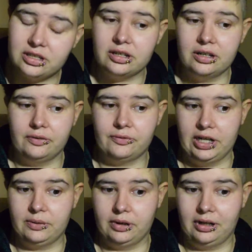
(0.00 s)
to
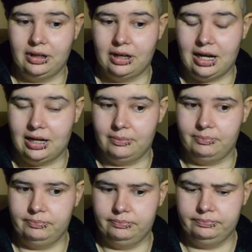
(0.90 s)
frequent
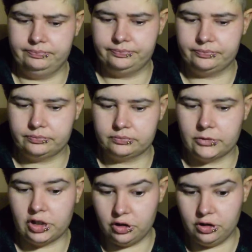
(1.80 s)

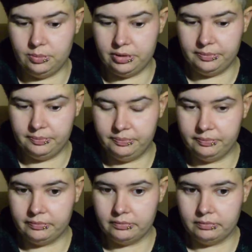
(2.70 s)
Cube
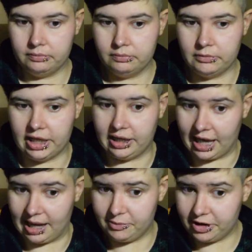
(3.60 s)
in
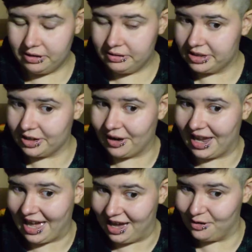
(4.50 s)
Canberra, so I
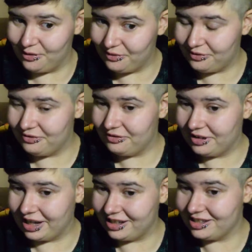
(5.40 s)
have
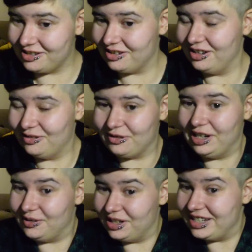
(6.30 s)
had a history of
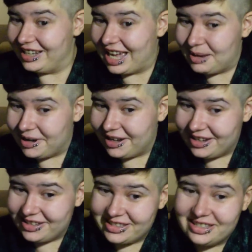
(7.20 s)
frequenting gay
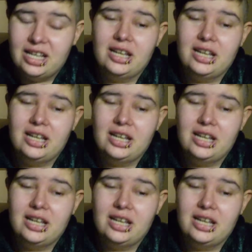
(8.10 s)
bars.